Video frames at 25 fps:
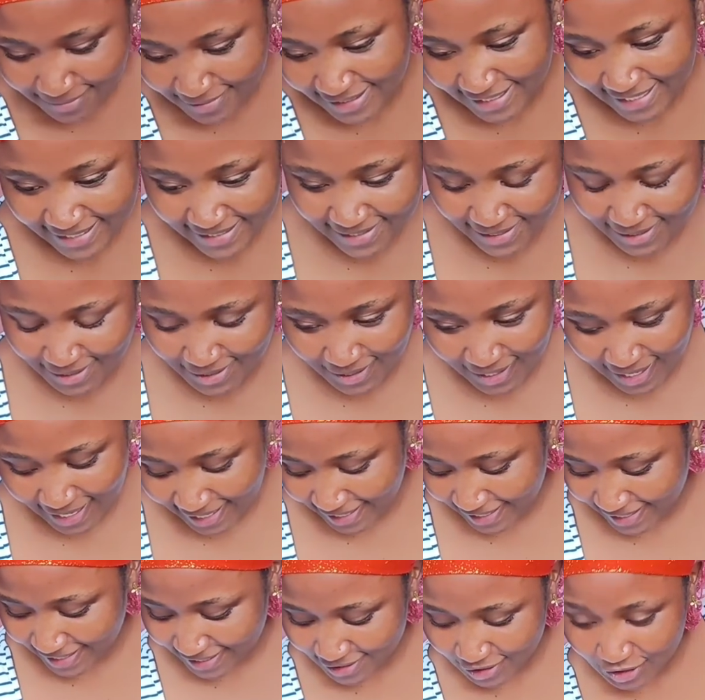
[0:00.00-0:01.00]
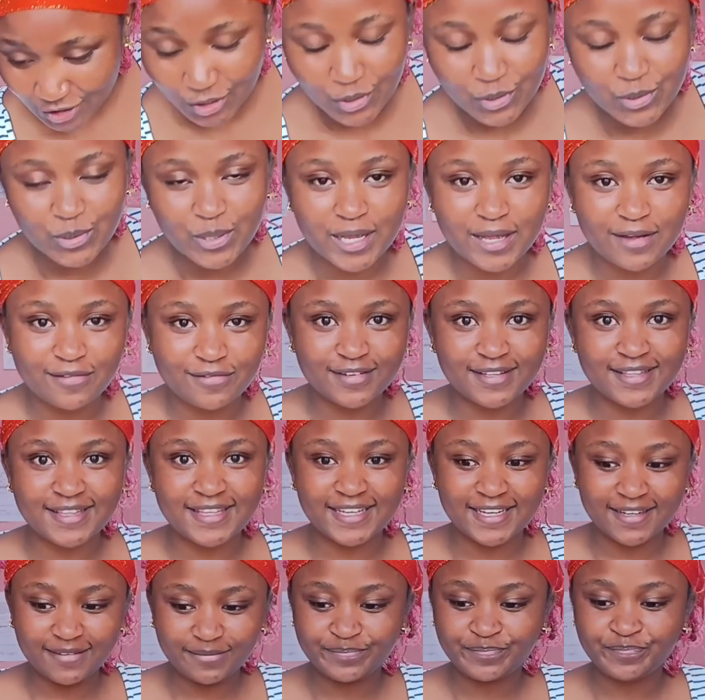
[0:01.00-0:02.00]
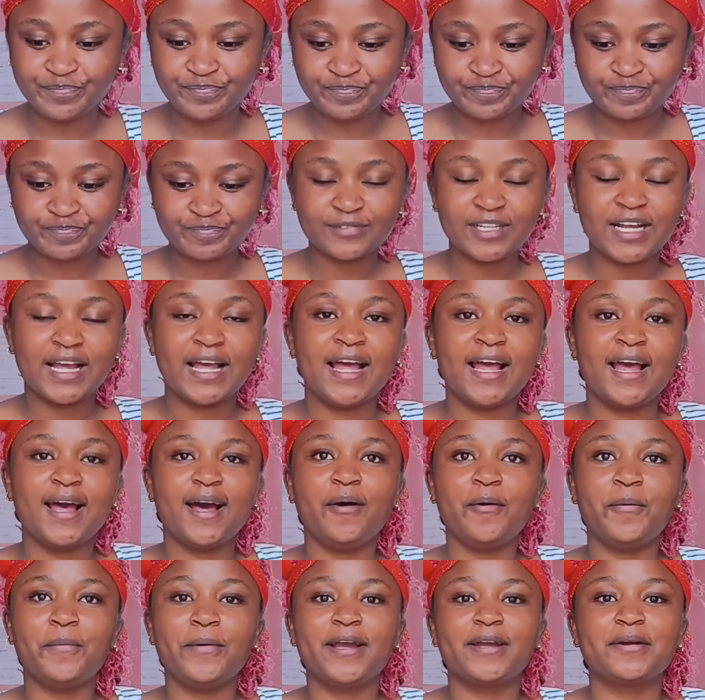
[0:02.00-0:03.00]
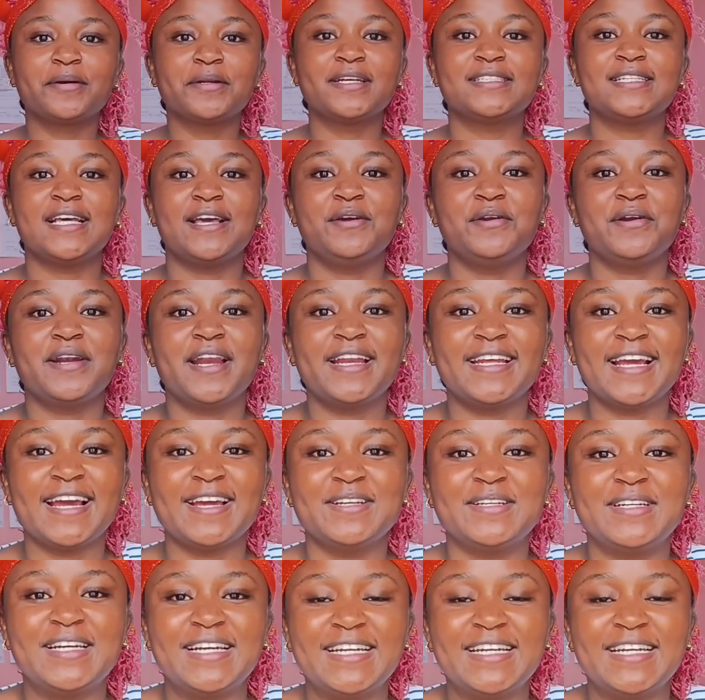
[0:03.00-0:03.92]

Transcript: me just go ahead and show you everything oh my goodness are you ready are you